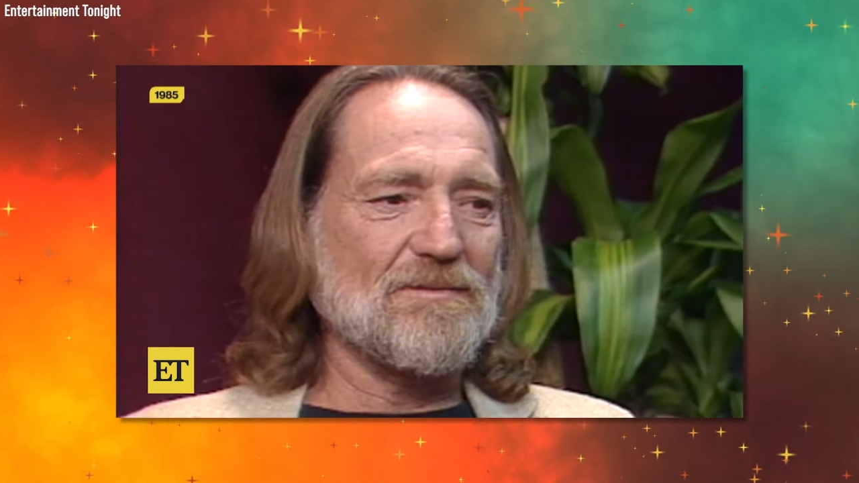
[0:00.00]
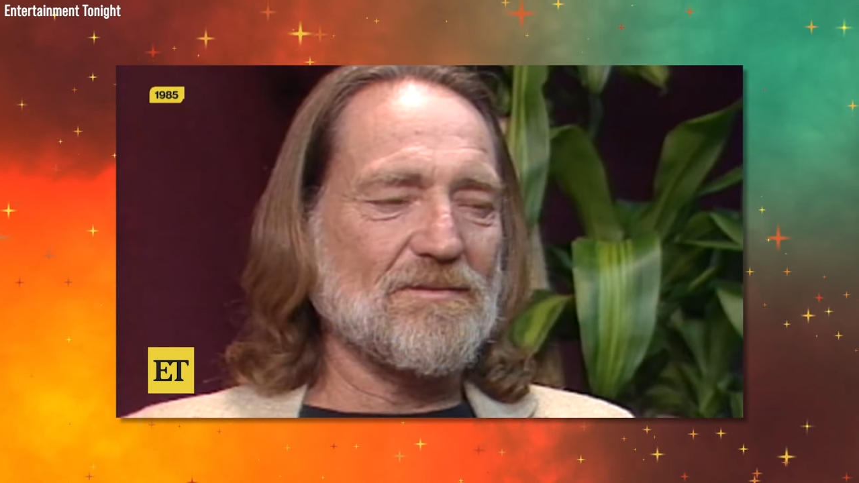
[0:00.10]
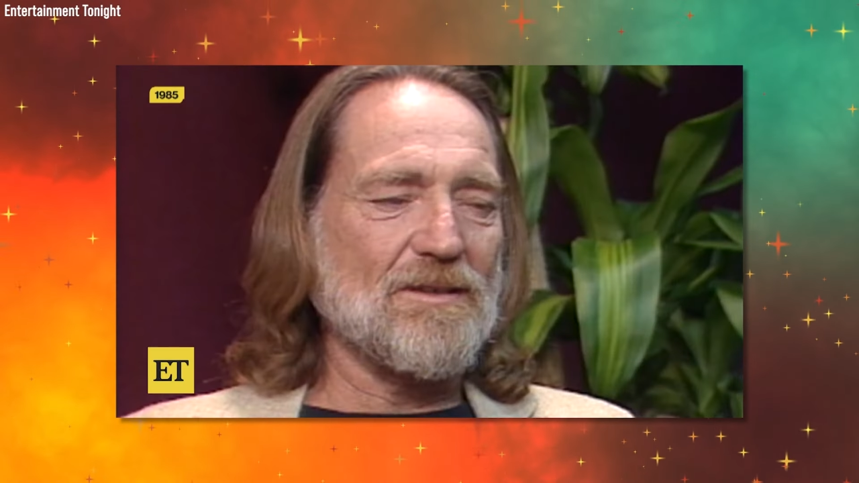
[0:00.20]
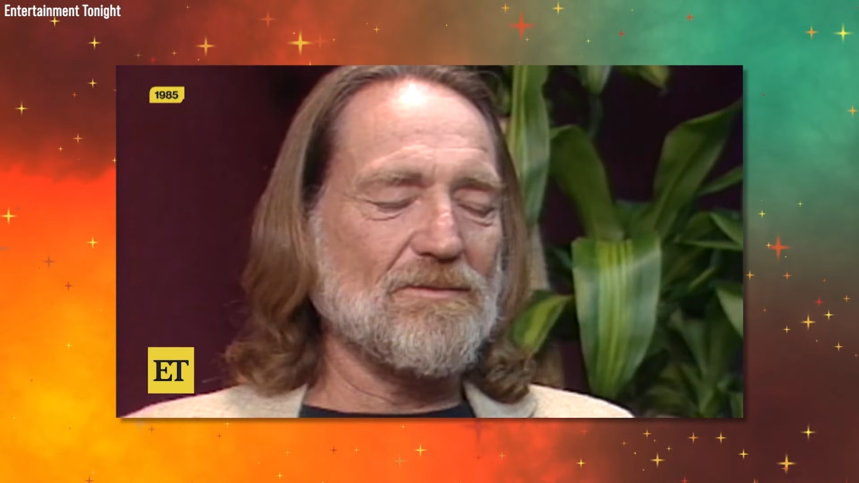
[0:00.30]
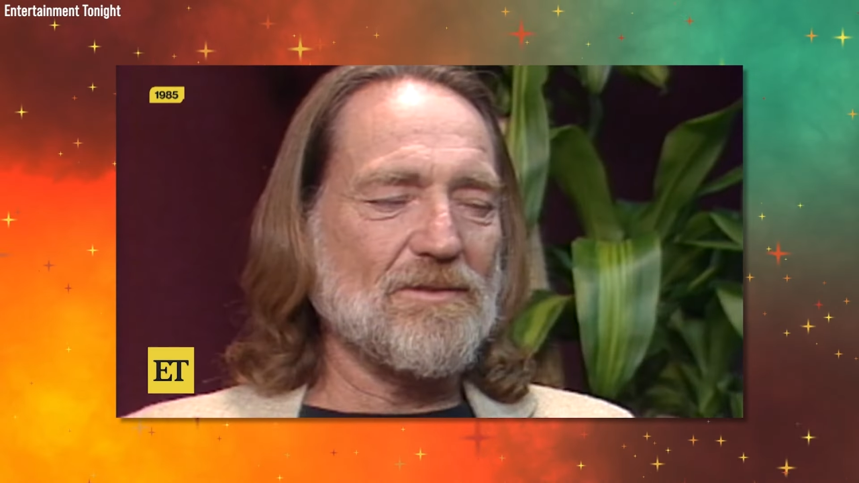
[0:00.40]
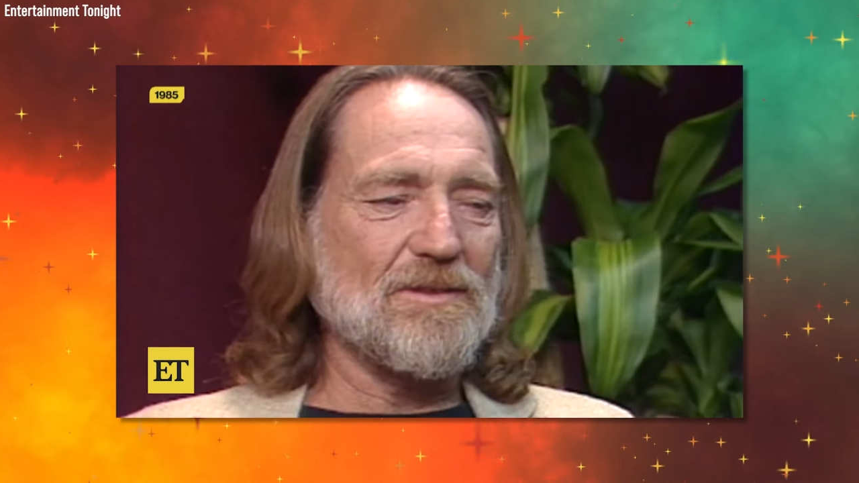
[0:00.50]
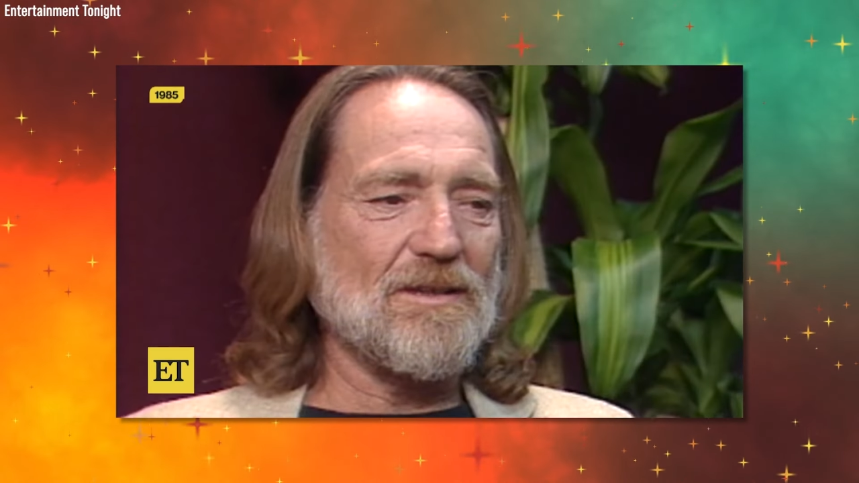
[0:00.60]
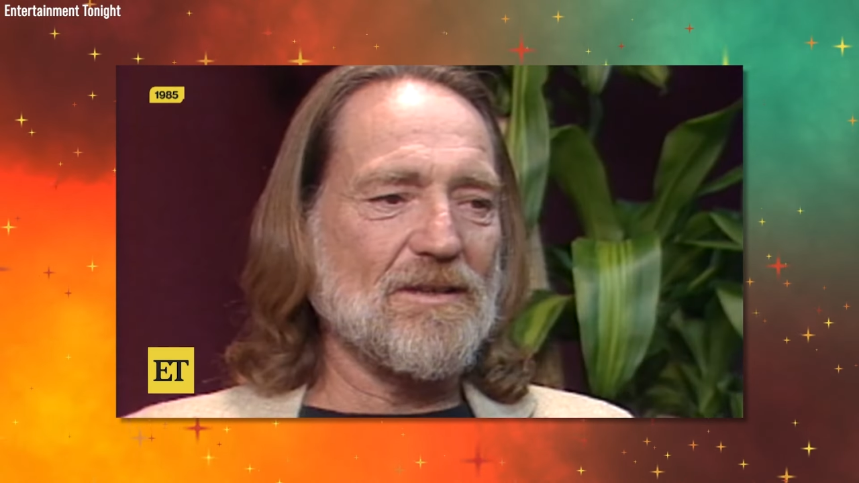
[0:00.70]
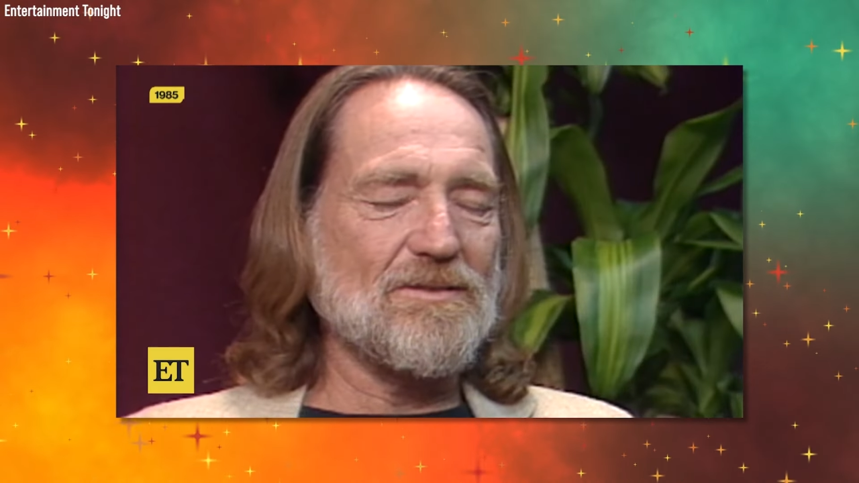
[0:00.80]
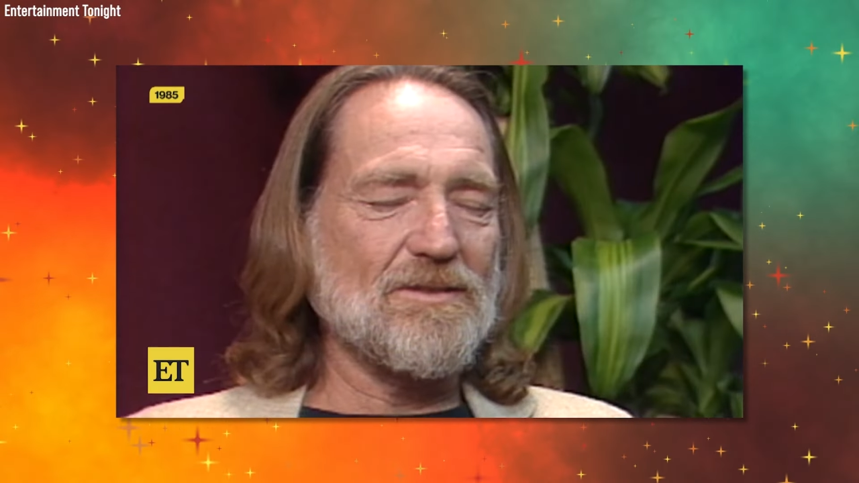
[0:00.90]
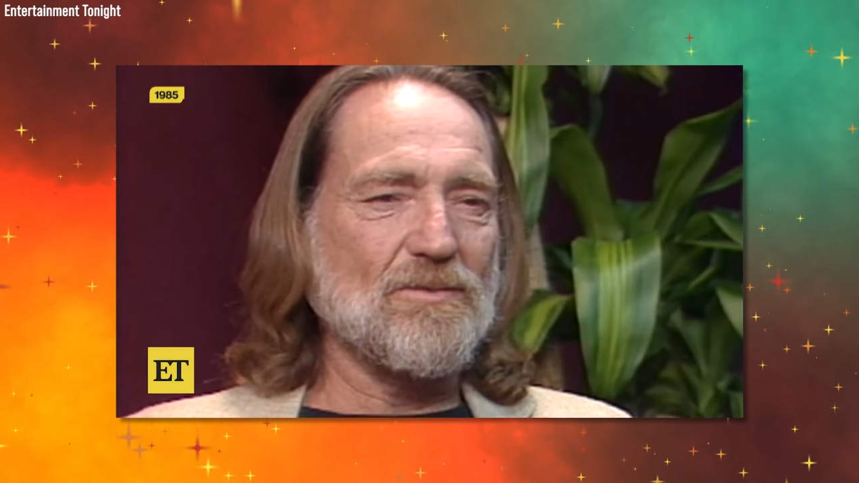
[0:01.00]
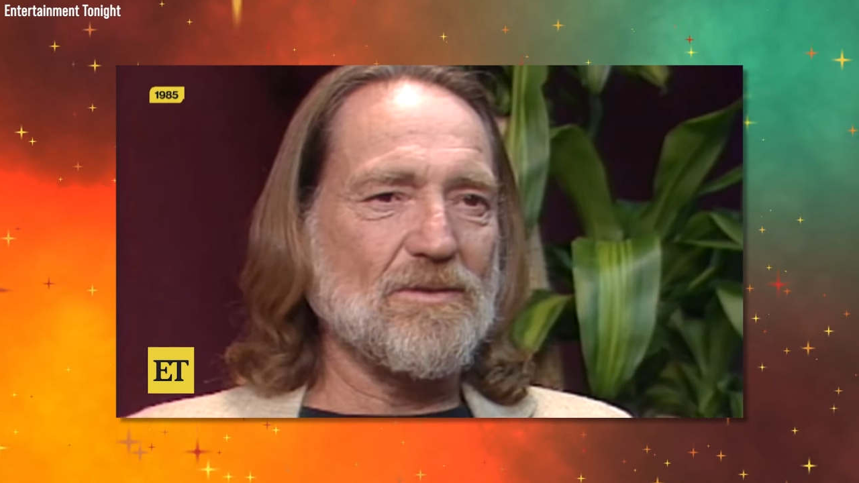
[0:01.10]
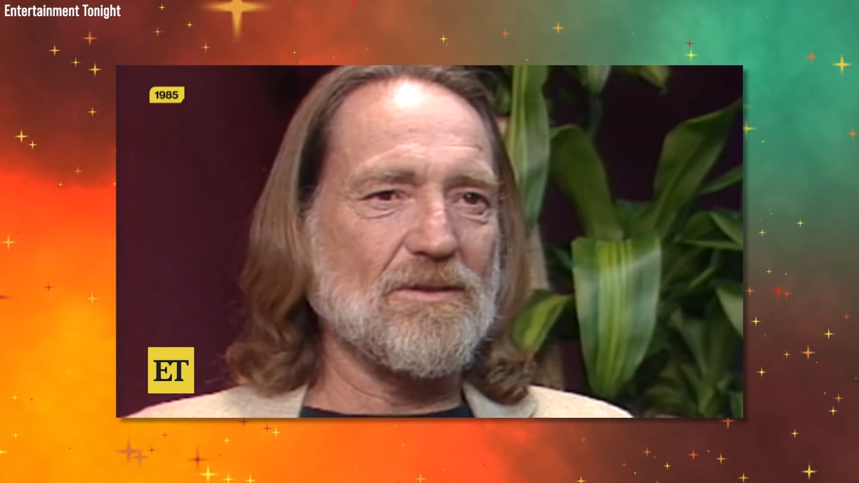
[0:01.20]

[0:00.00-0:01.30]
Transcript: 1988,